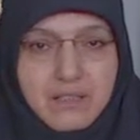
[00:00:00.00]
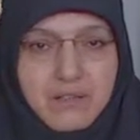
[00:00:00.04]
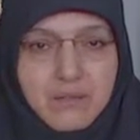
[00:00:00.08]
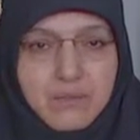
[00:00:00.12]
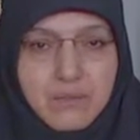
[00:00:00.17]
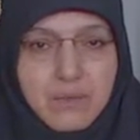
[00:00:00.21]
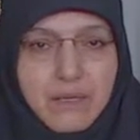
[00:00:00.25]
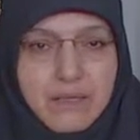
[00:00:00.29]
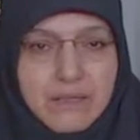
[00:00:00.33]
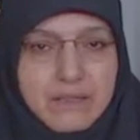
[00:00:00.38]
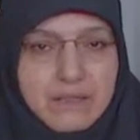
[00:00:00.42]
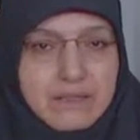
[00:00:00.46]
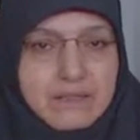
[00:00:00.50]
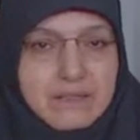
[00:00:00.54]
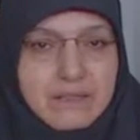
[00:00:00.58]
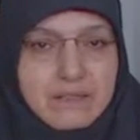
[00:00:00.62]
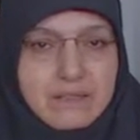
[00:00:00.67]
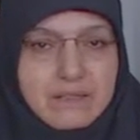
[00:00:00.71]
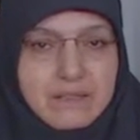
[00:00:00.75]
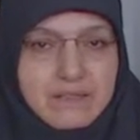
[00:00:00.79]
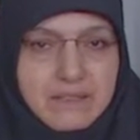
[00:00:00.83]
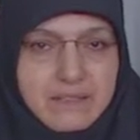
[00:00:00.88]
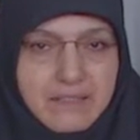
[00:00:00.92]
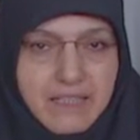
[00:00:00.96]
whether
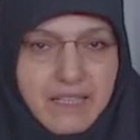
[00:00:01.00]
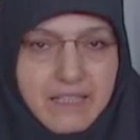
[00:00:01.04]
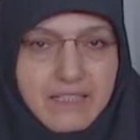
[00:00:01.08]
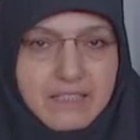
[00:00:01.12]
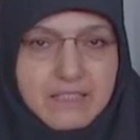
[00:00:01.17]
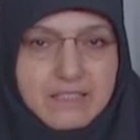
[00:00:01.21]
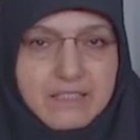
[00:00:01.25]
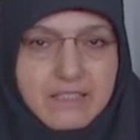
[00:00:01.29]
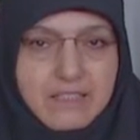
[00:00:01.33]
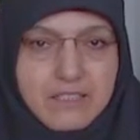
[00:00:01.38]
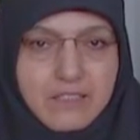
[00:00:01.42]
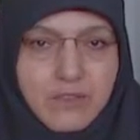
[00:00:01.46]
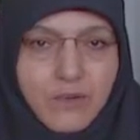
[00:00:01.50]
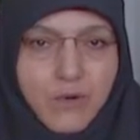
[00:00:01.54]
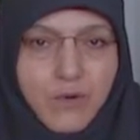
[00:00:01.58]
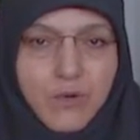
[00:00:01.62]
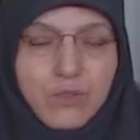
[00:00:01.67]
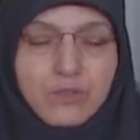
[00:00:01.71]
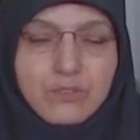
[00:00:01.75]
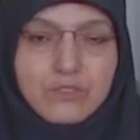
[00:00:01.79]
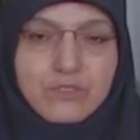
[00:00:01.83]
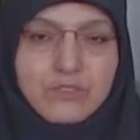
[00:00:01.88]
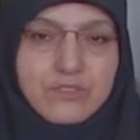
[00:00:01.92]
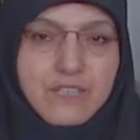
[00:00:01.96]
the deity
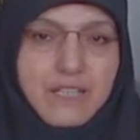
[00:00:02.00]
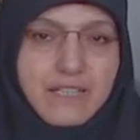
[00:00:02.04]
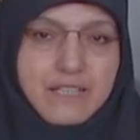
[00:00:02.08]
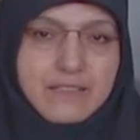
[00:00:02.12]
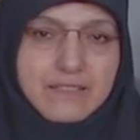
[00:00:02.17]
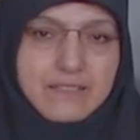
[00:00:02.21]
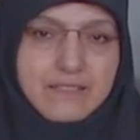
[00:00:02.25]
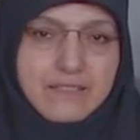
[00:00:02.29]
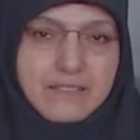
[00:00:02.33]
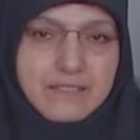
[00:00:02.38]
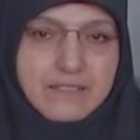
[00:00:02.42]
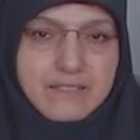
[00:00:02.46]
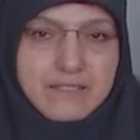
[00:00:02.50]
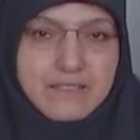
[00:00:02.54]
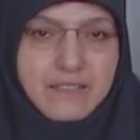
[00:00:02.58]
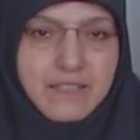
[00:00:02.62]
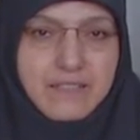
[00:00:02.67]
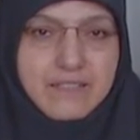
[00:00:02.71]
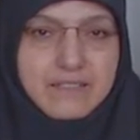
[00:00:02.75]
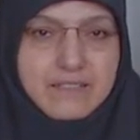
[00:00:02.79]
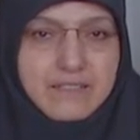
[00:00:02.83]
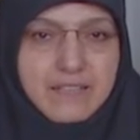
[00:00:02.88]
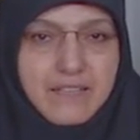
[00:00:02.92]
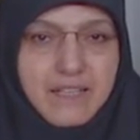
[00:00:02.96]
or the deities
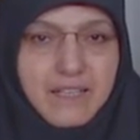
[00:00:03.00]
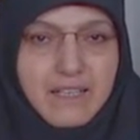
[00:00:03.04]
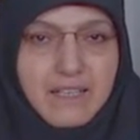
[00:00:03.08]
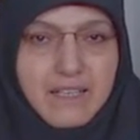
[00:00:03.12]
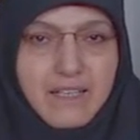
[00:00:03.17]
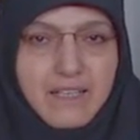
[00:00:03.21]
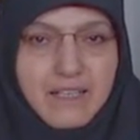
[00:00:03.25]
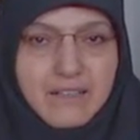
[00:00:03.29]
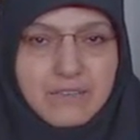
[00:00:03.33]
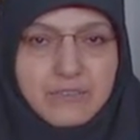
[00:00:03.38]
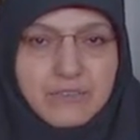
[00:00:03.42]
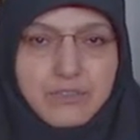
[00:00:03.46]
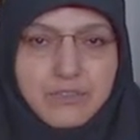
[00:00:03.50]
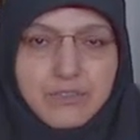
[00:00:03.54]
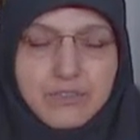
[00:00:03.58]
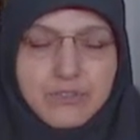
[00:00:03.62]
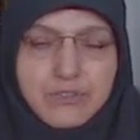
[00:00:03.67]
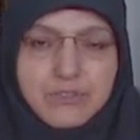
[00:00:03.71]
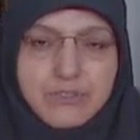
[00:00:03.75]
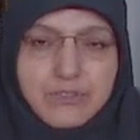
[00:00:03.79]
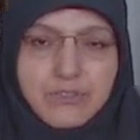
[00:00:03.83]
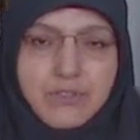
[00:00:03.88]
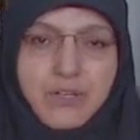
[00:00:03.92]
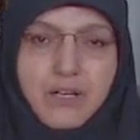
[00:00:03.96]
that they have
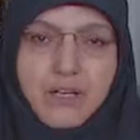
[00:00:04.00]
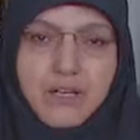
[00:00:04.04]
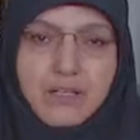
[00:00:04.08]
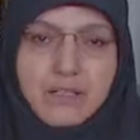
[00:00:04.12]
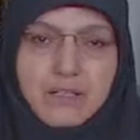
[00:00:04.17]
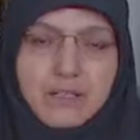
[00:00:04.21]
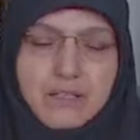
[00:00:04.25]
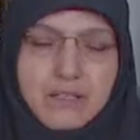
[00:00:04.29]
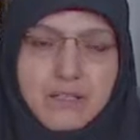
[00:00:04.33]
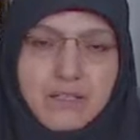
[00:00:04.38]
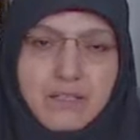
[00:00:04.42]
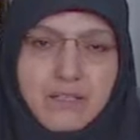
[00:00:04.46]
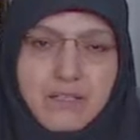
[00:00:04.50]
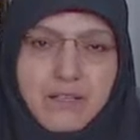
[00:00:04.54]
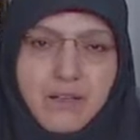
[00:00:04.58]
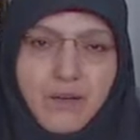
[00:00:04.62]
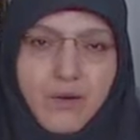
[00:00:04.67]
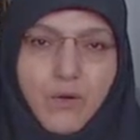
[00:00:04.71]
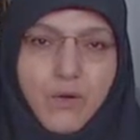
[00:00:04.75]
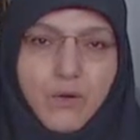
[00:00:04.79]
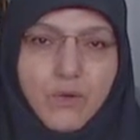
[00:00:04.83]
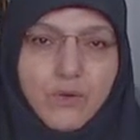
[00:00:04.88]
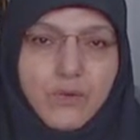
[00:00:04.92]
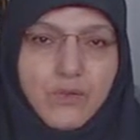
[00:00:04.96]
chosen are
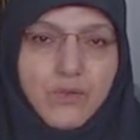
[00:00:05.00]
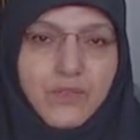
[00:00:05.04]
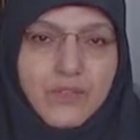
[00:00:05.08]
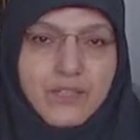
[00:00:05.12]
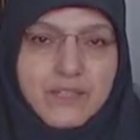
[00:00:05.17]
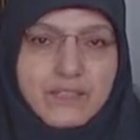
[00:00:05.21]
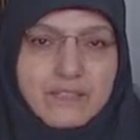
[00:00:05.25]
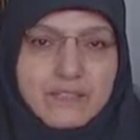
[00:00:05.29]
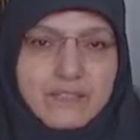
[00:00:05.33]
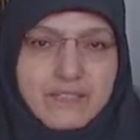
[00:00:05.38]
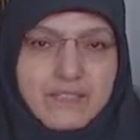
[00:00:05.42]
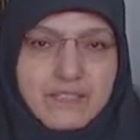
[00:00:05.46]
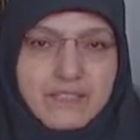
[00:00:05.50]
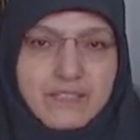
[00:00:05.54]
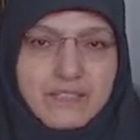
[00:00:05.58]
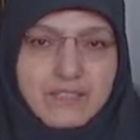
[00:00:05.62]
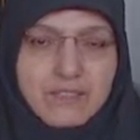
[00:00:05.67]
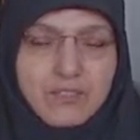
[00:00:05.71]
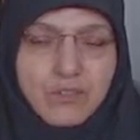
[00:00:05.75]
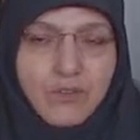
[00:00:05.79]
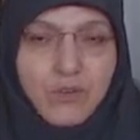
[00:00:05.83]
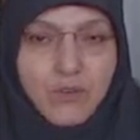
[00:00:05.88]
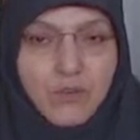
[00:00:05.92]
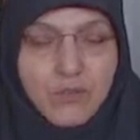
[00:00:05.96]
authentic
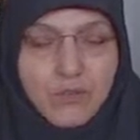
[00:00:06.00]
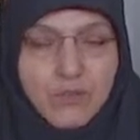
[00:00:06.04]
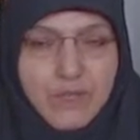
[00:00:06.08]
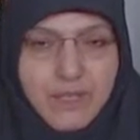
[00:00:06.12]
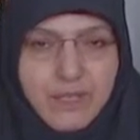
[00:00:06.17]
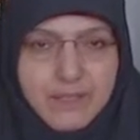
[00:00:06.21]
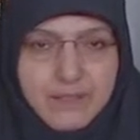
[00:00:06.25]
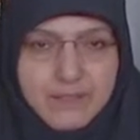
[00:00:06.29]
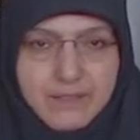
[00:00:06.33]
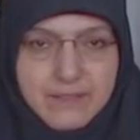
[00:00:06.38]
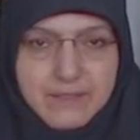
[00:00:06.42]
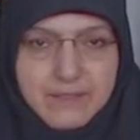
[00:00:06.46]
or not?